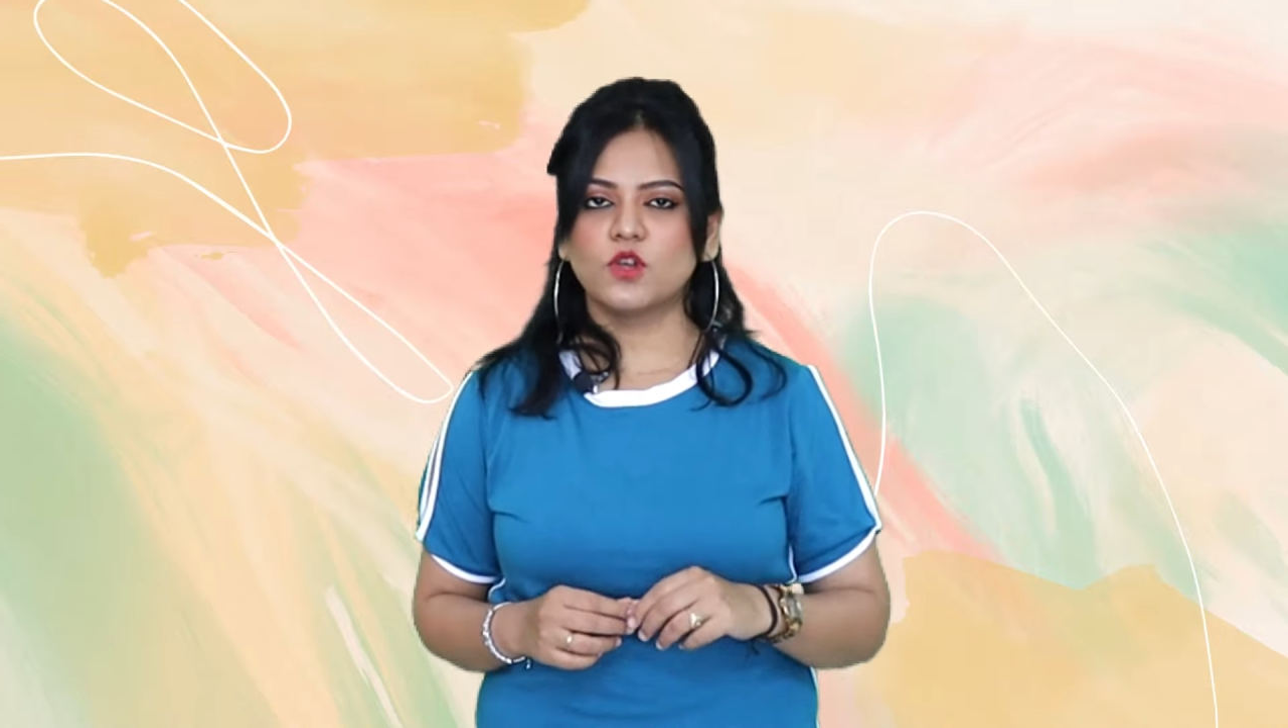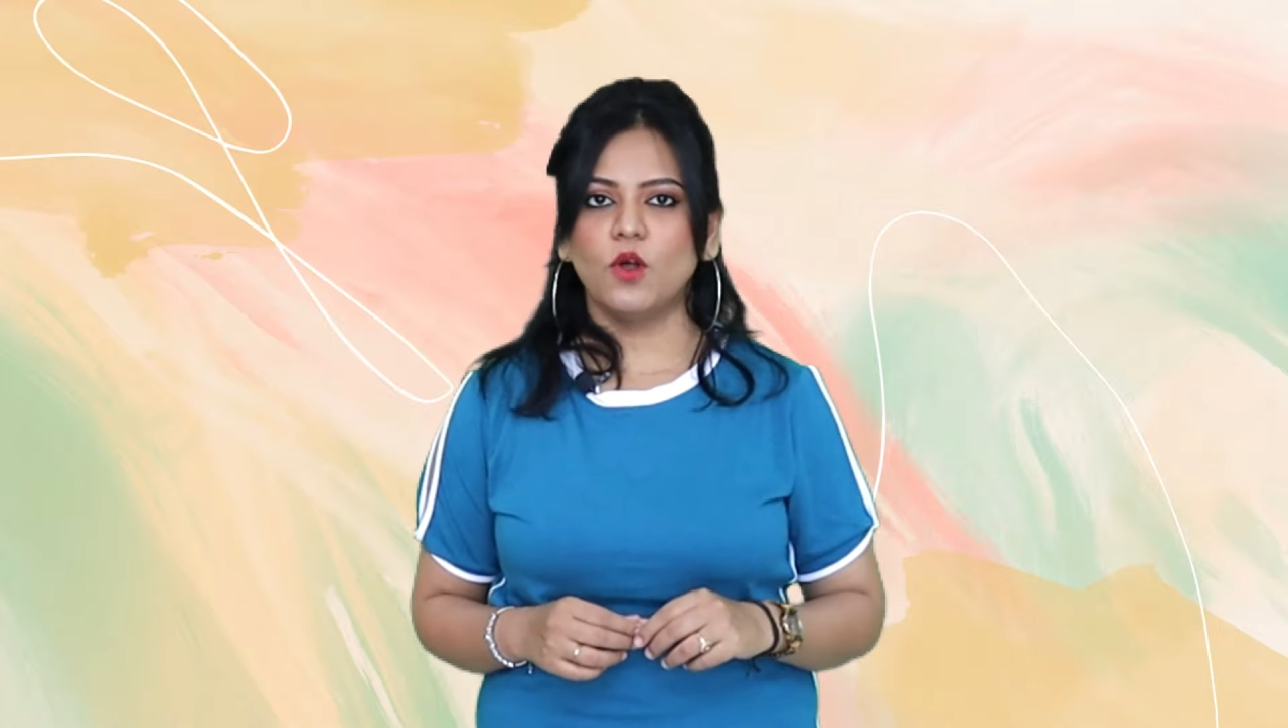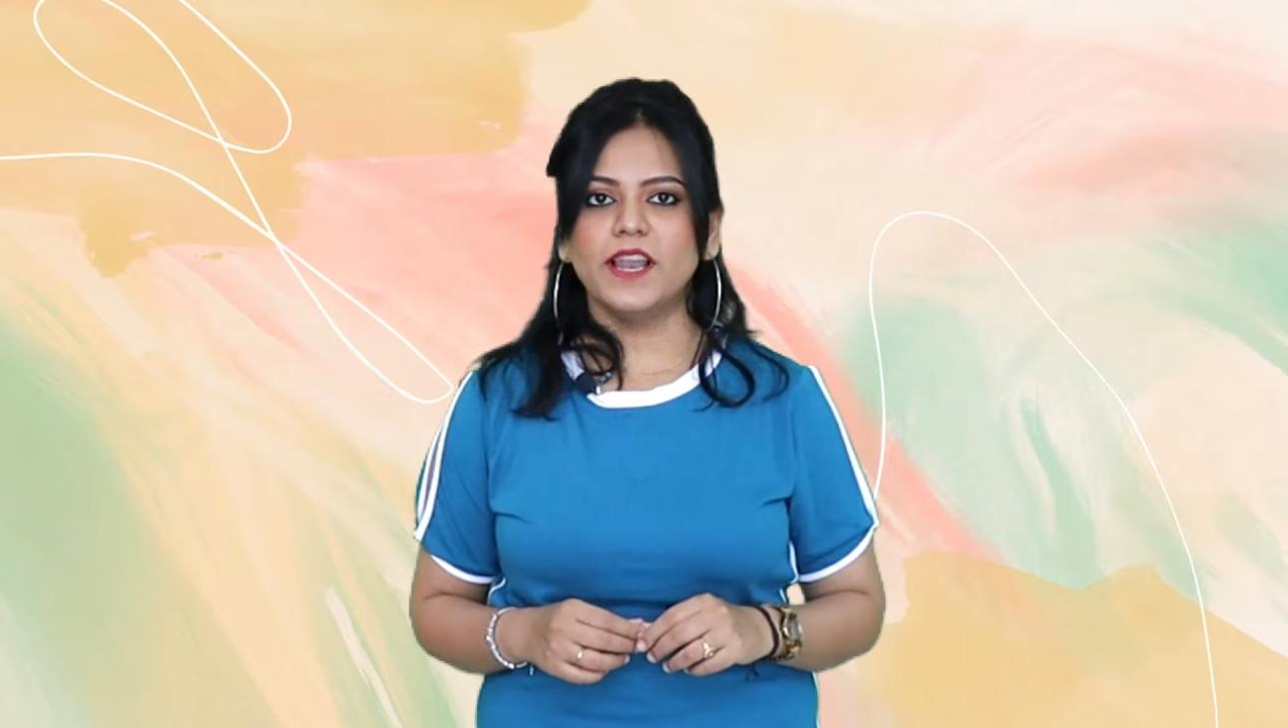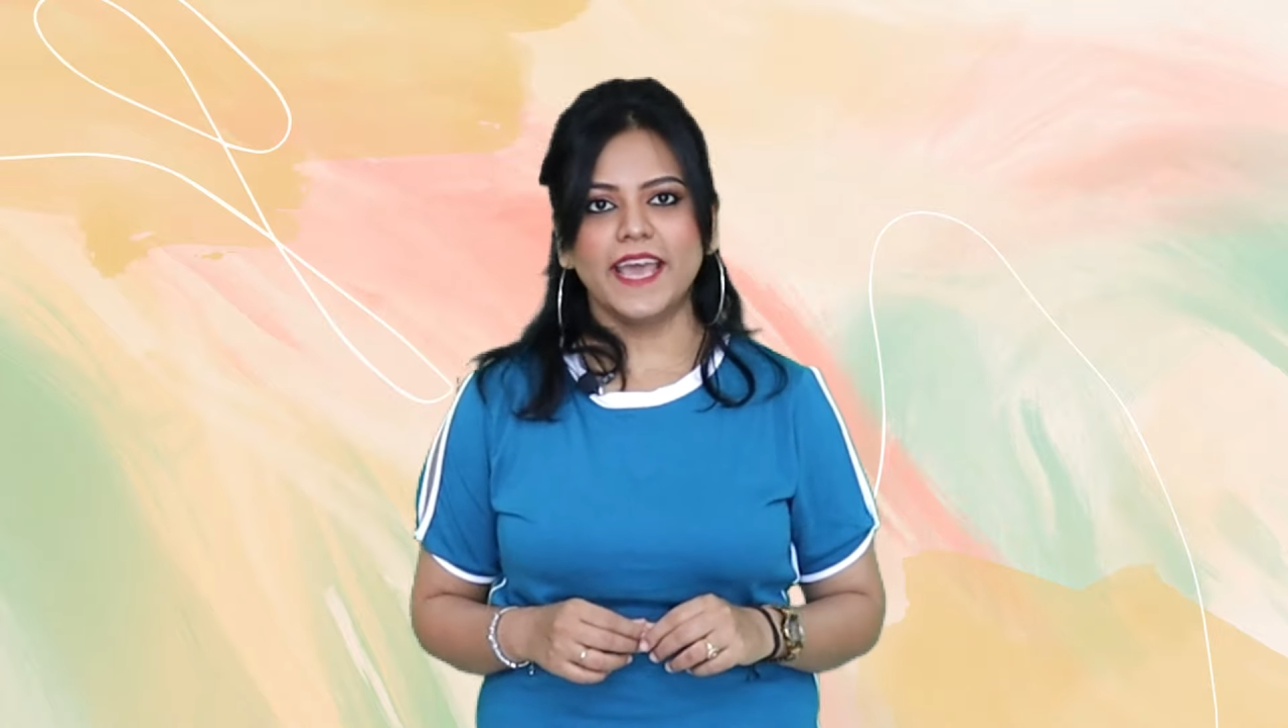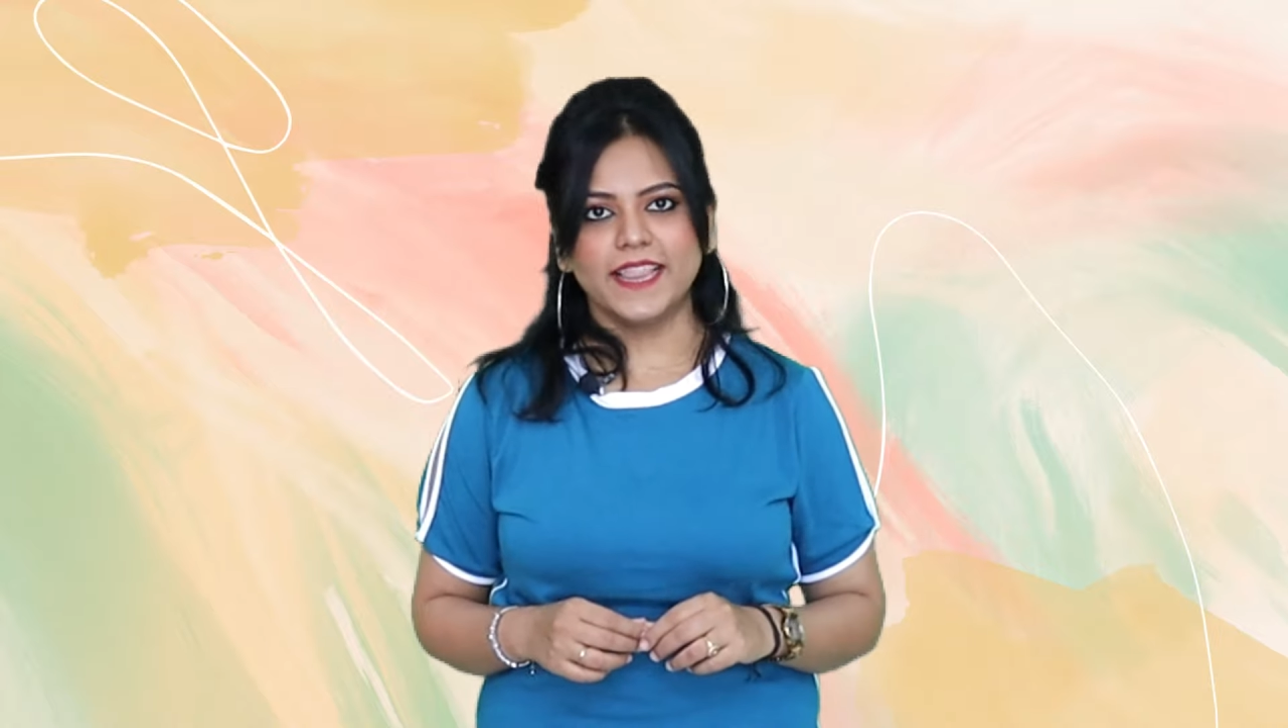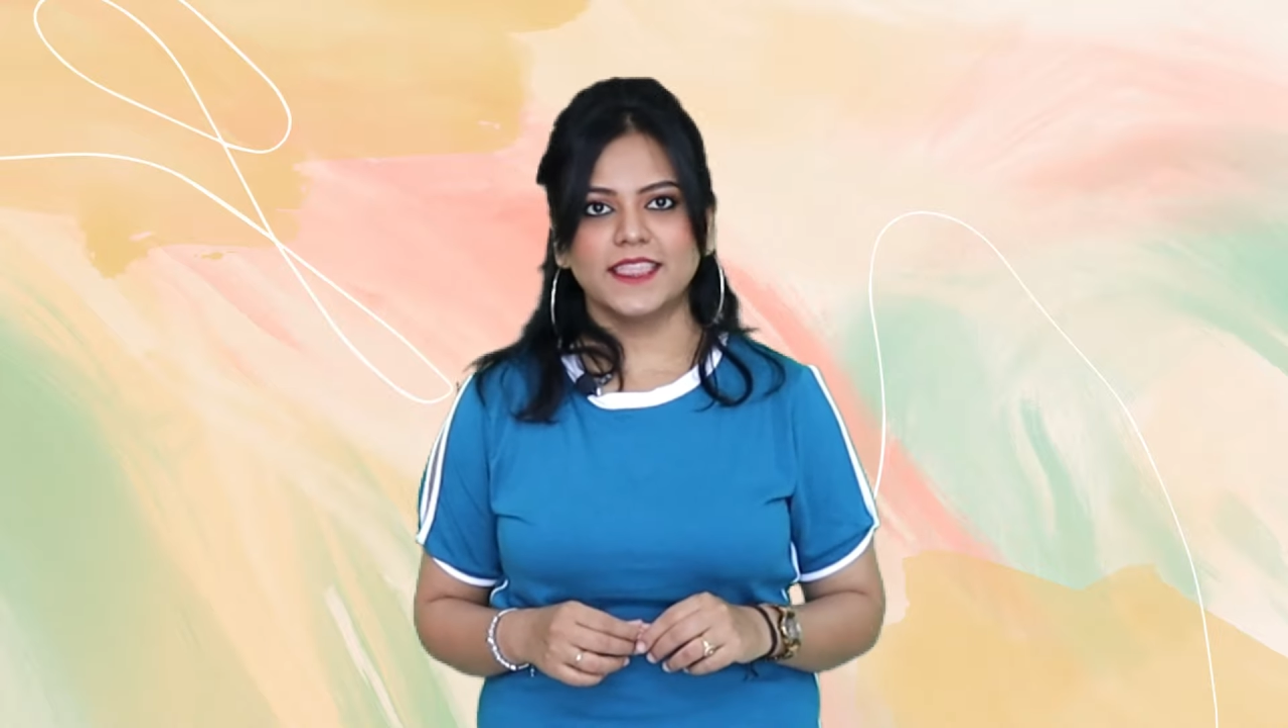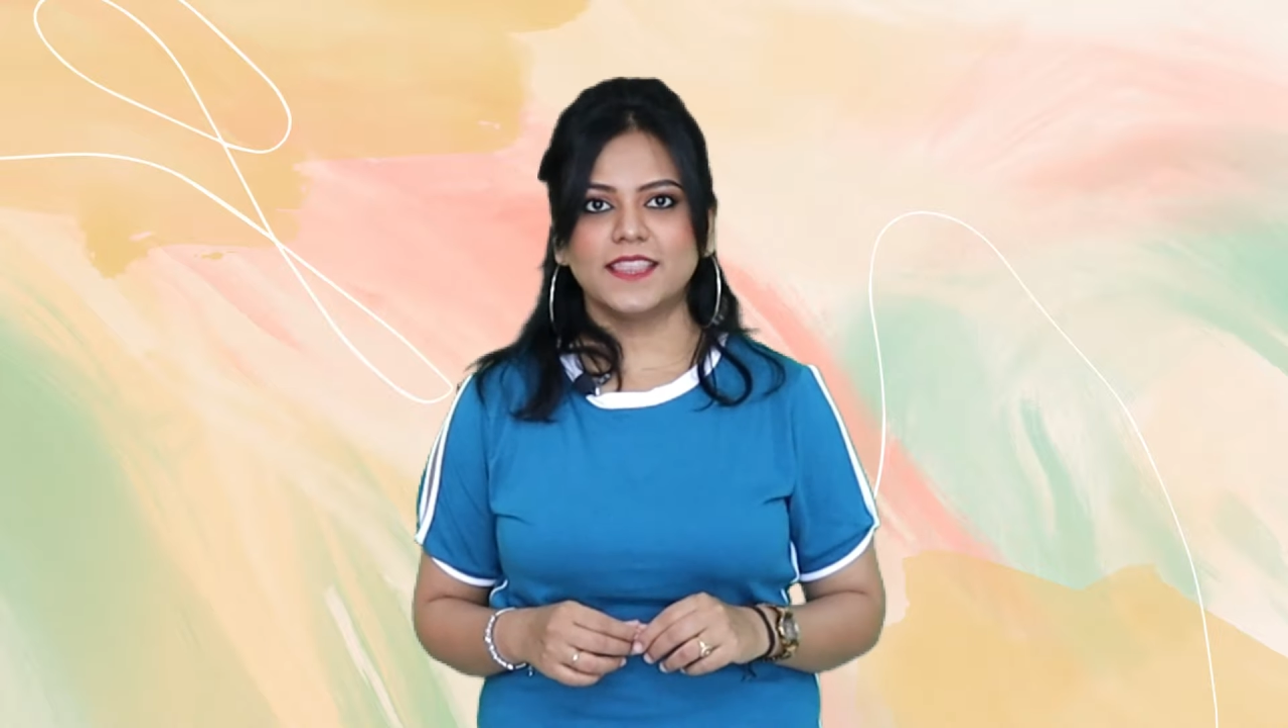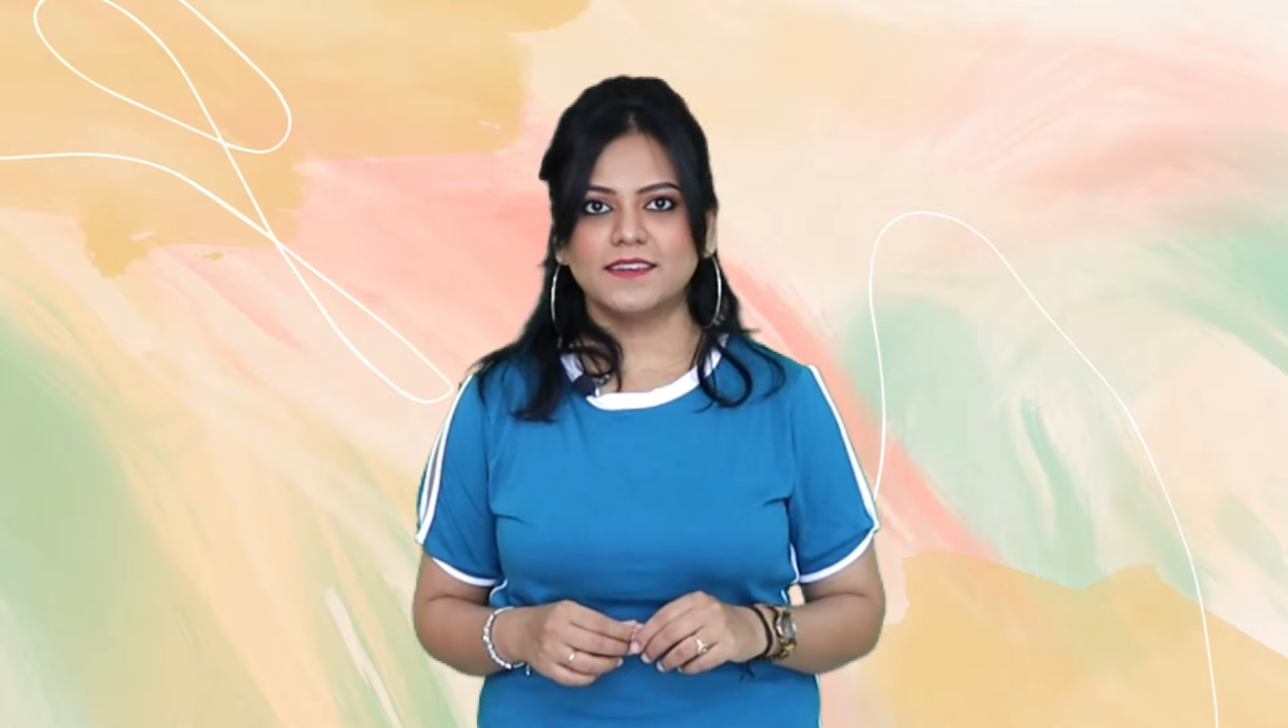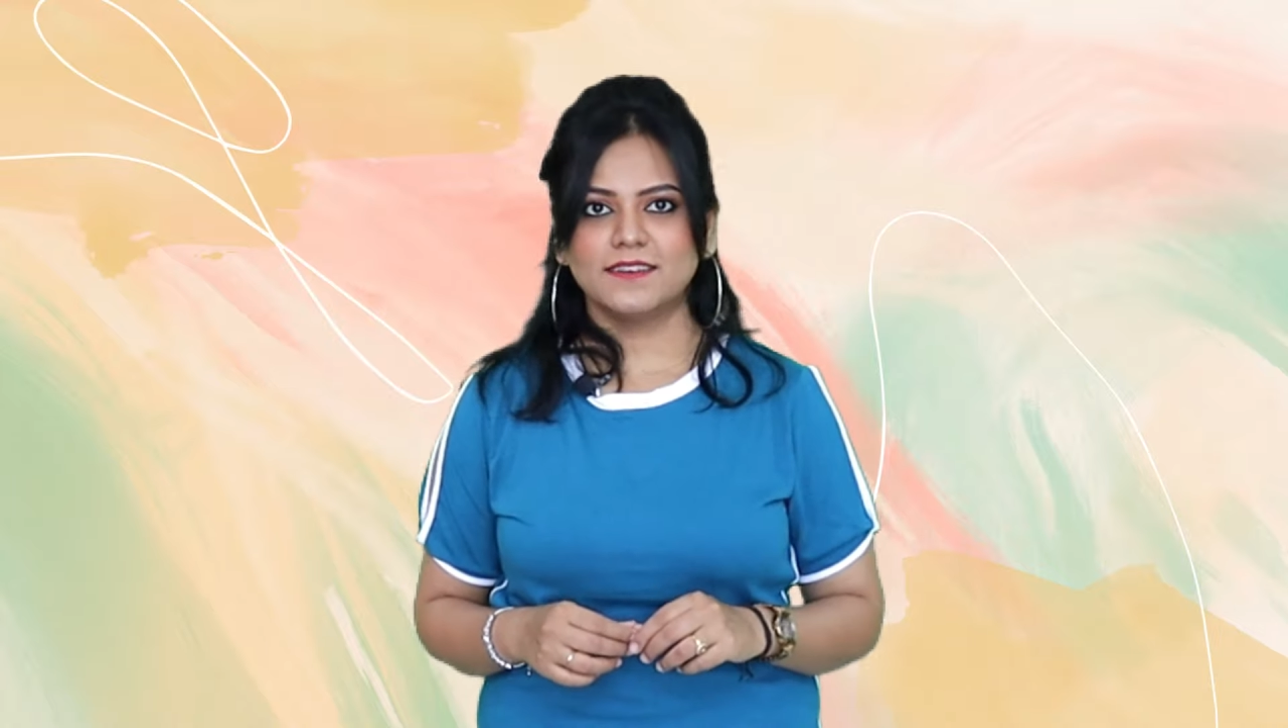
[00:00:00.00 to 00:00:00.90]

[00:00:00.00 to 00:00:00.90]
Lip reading: called health.